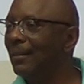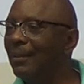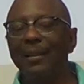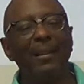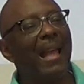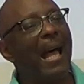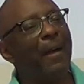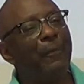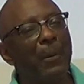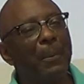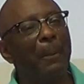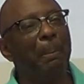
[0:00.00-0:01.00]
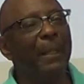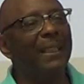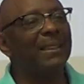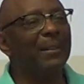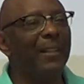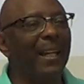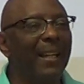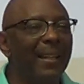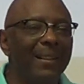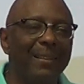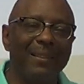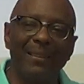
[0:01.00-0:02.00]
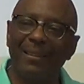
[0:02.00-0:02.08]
You're alive from the pits of hell.